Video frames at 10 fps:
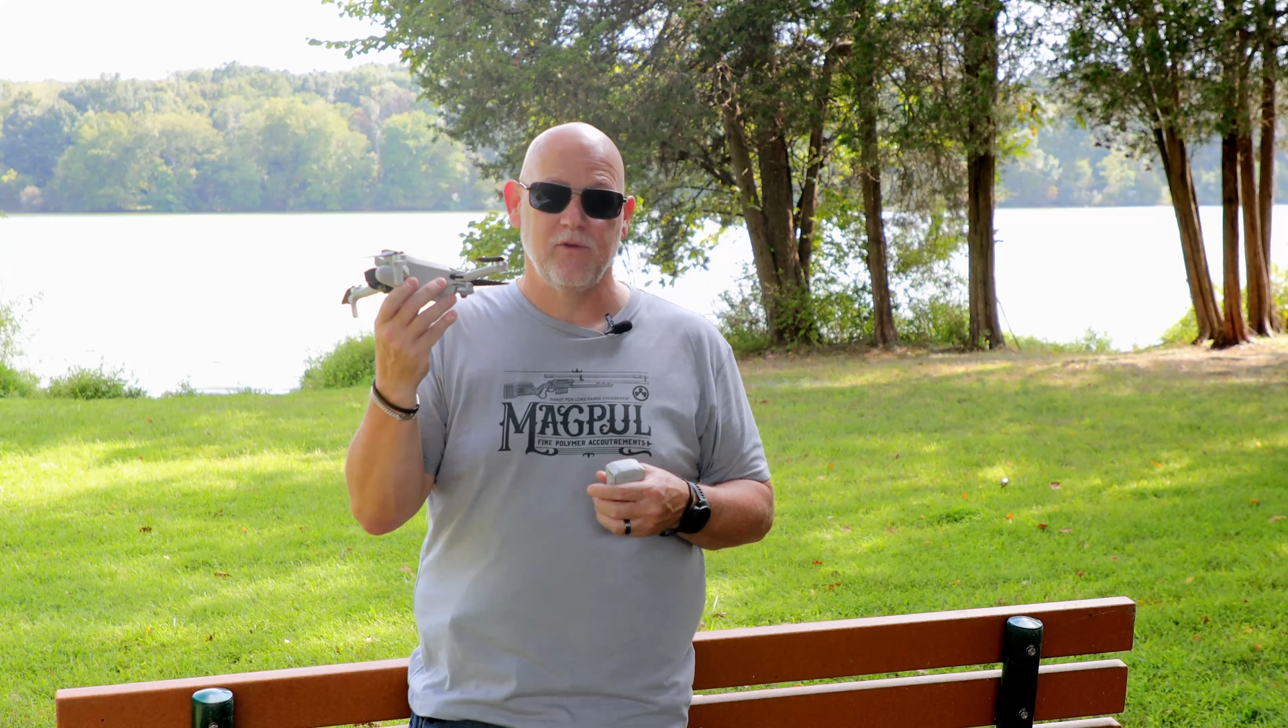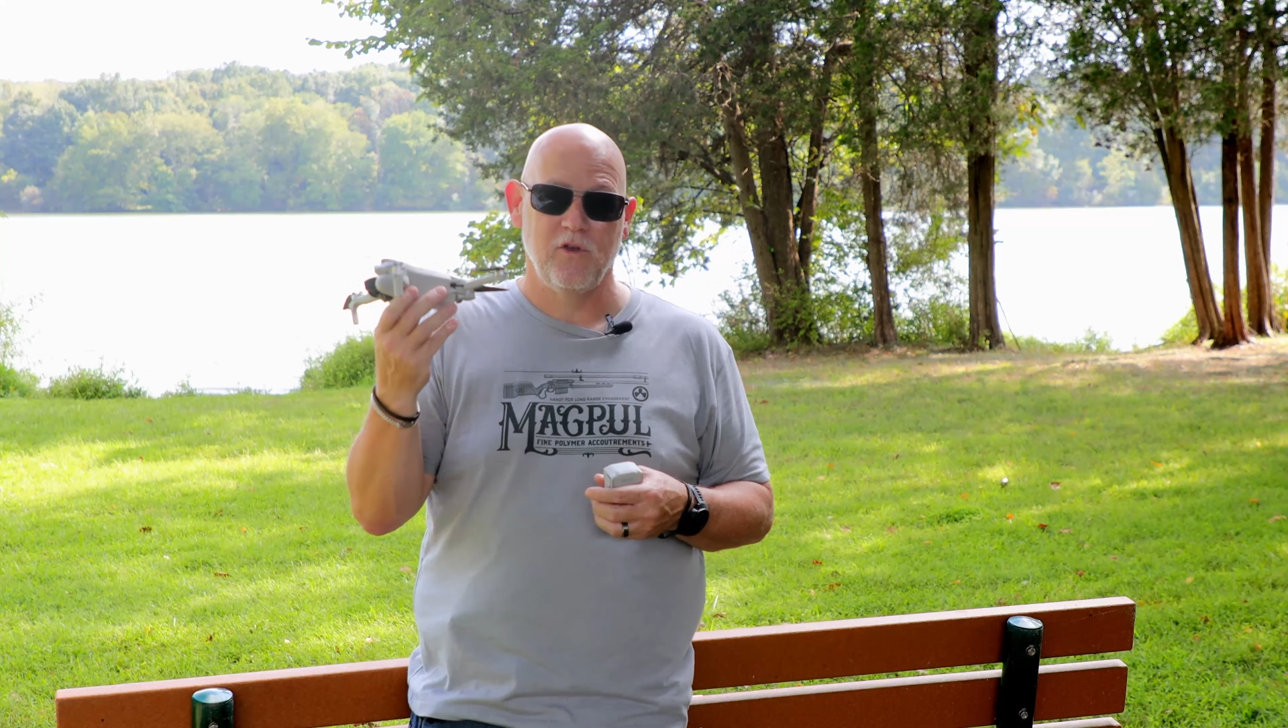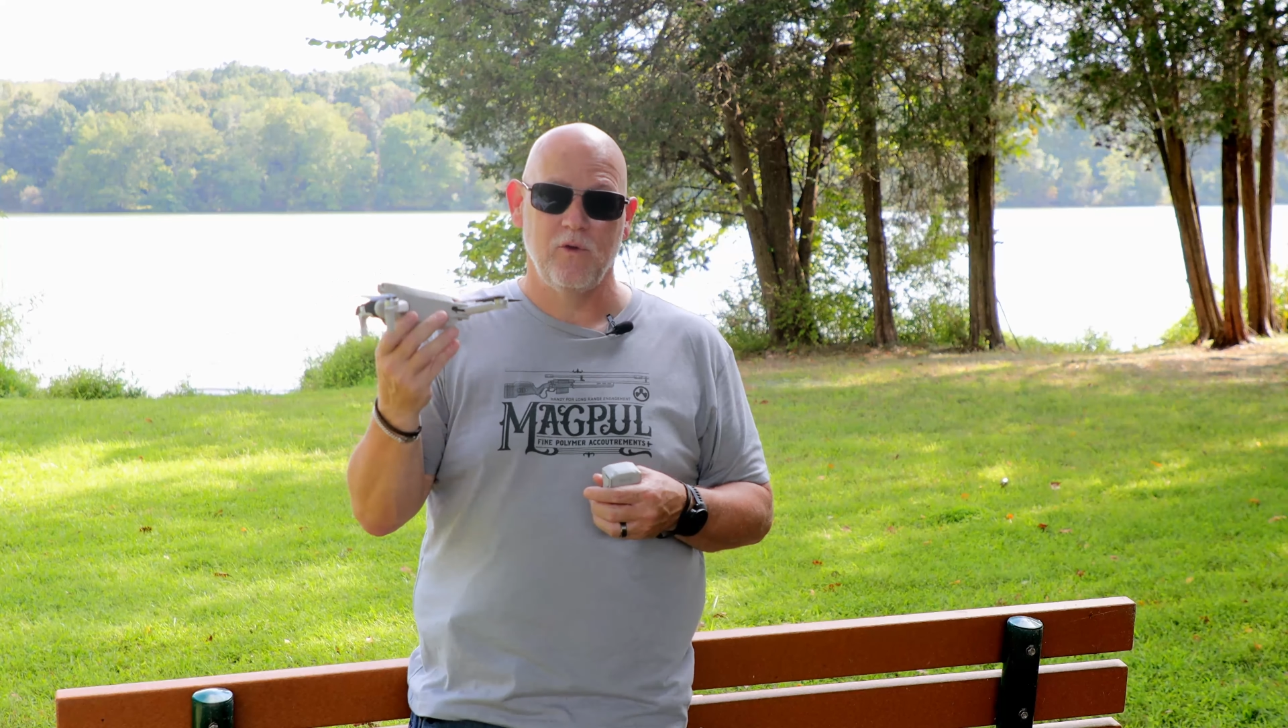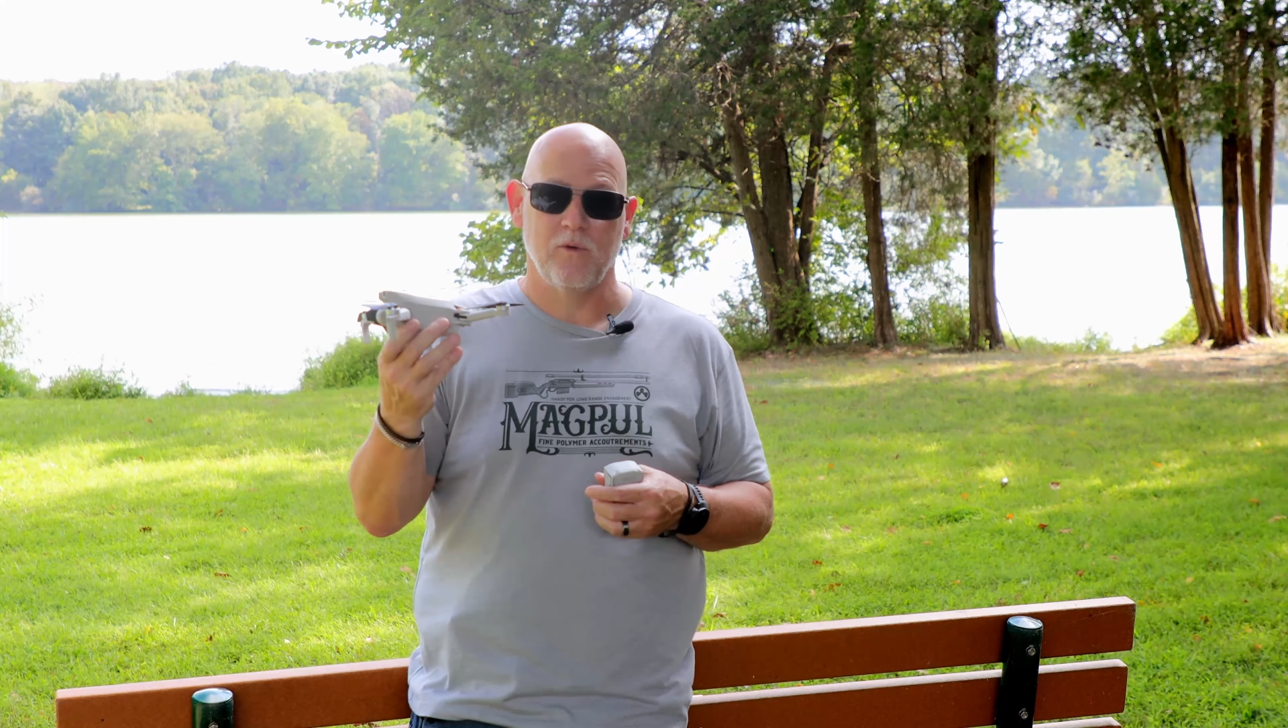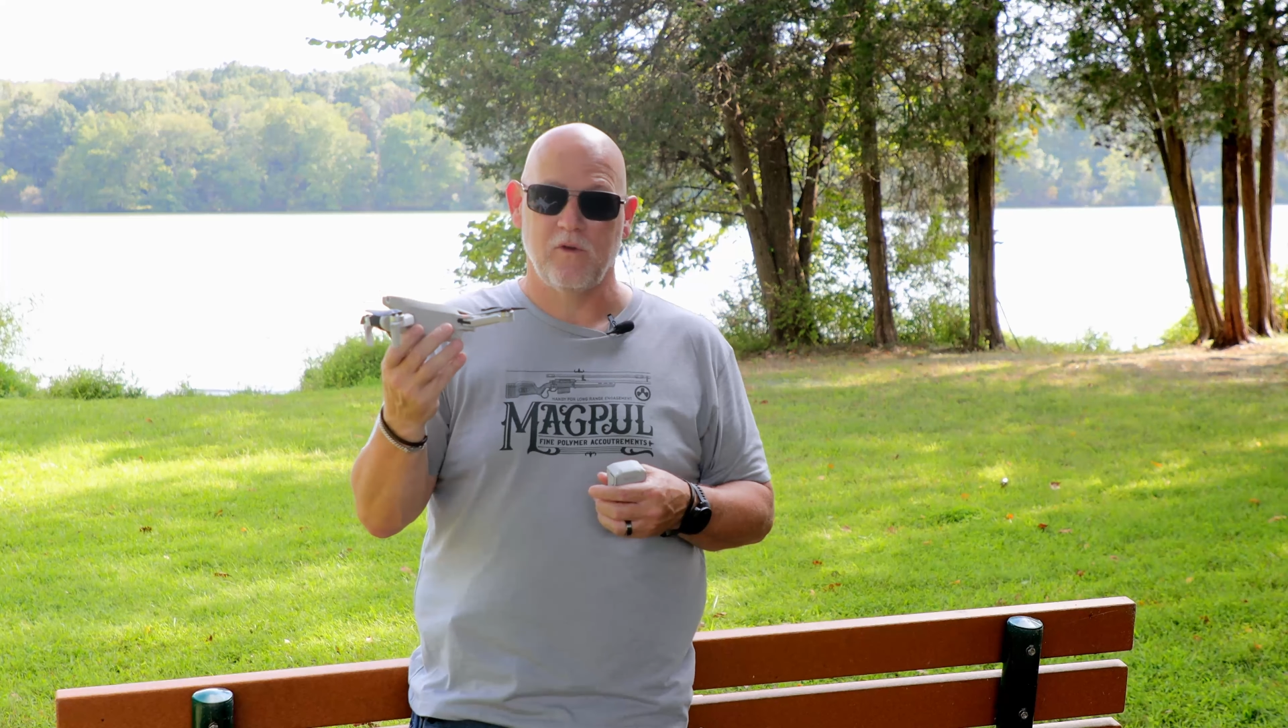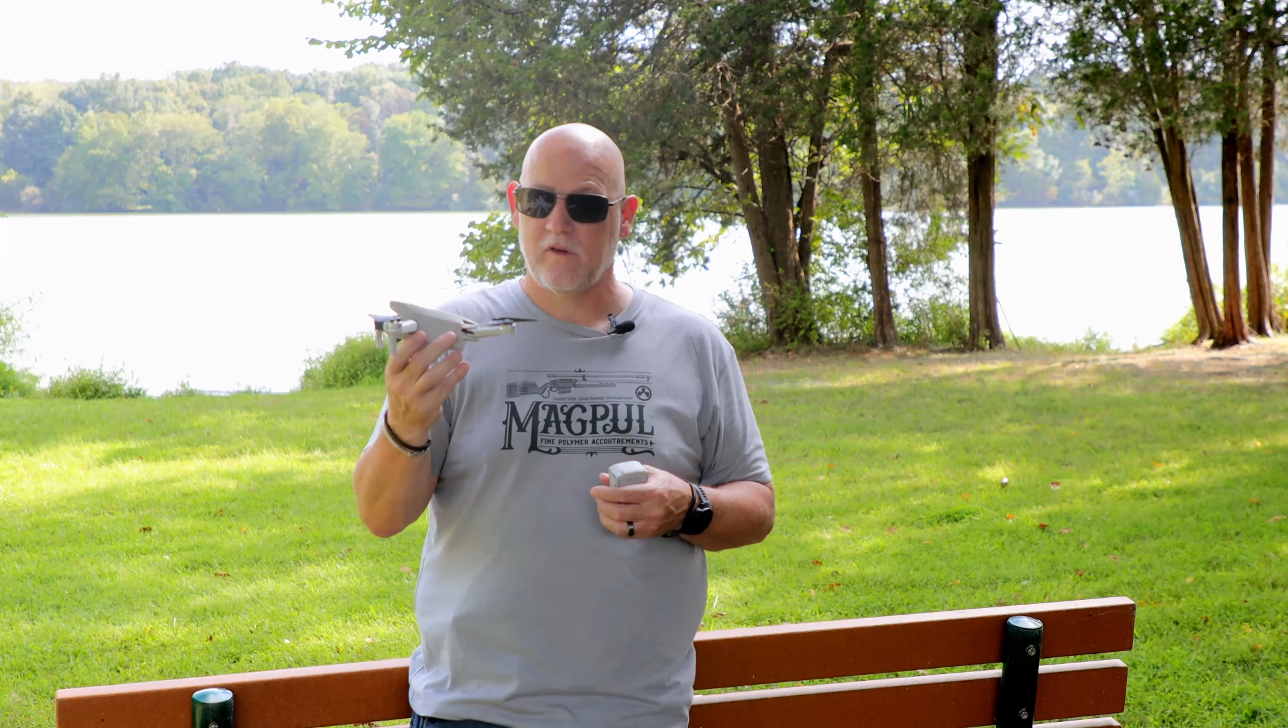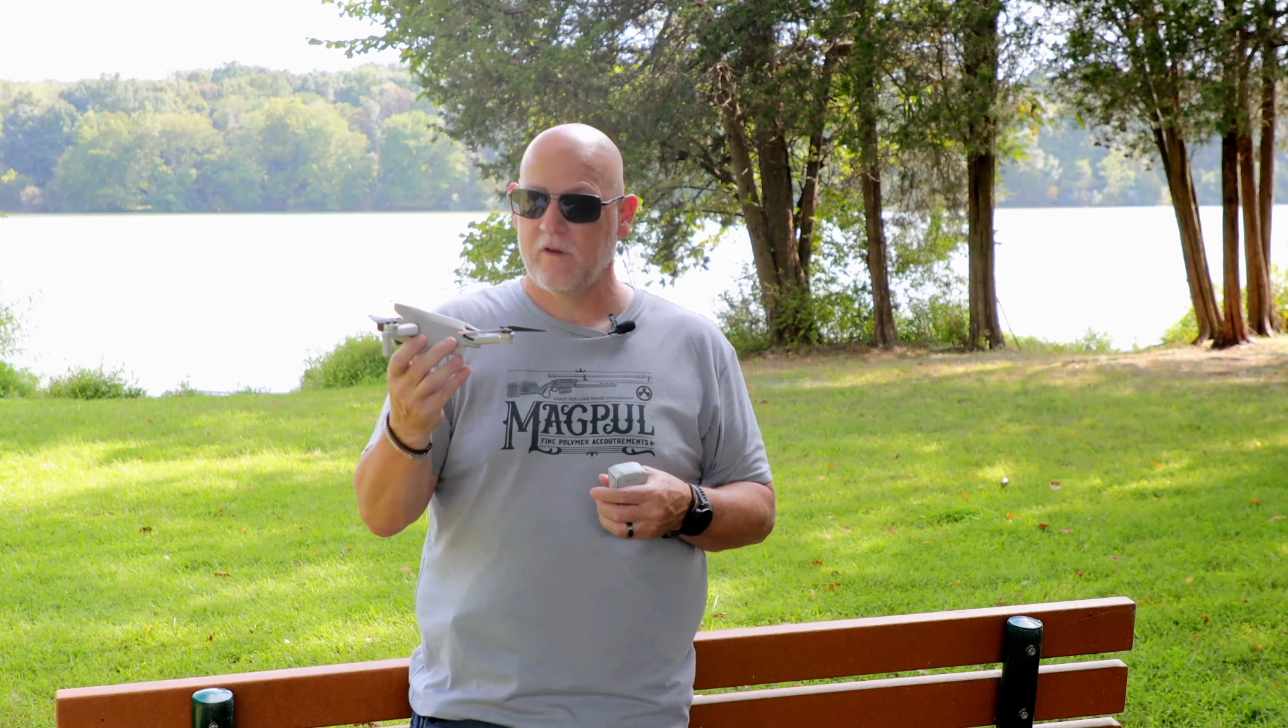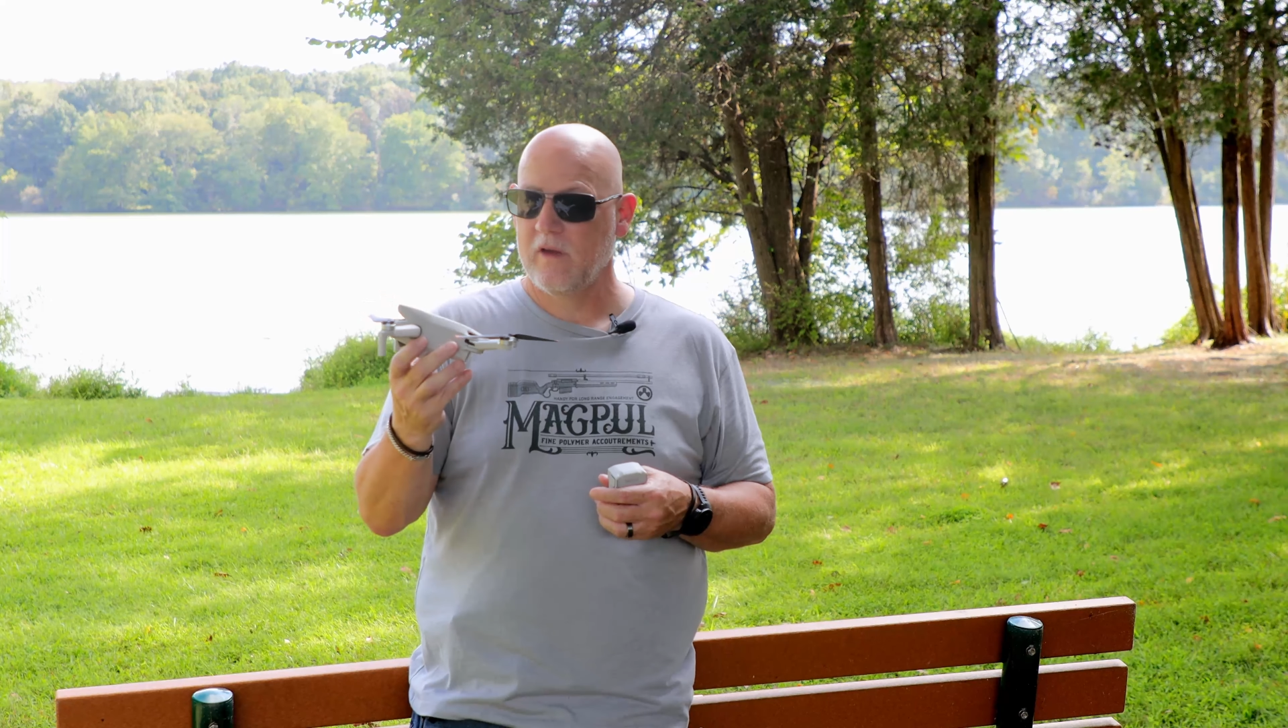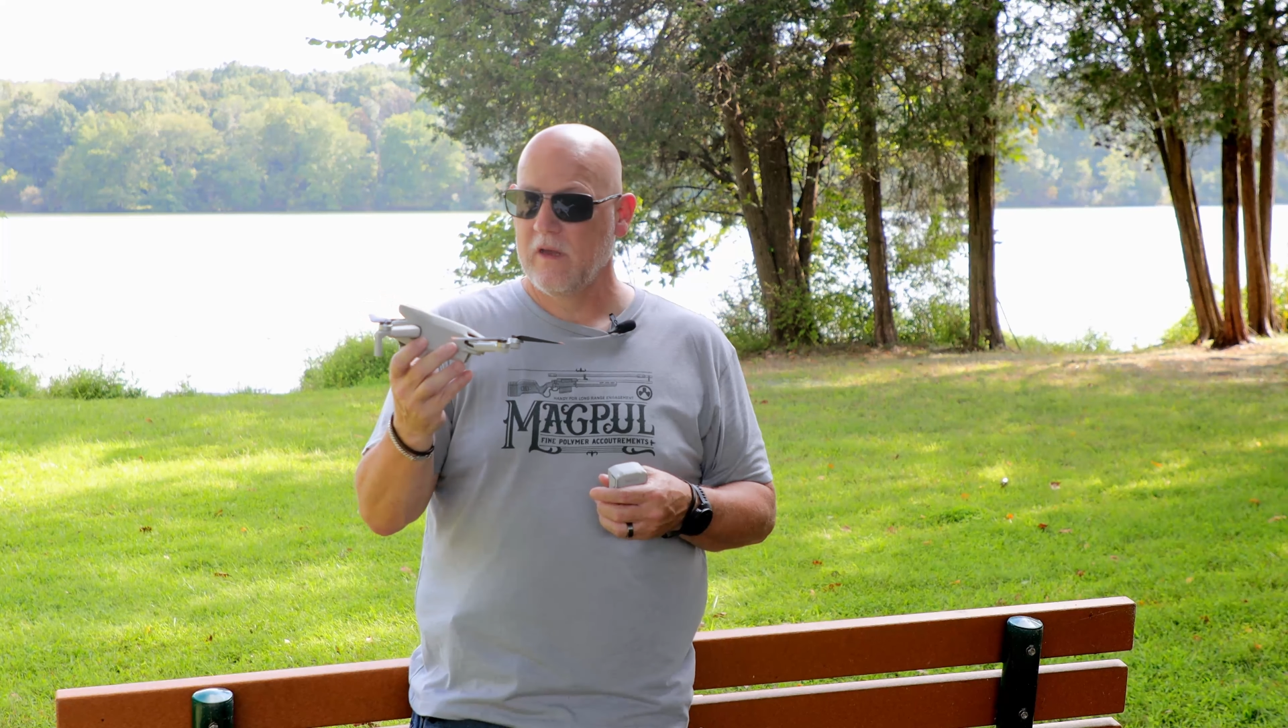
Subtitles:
use,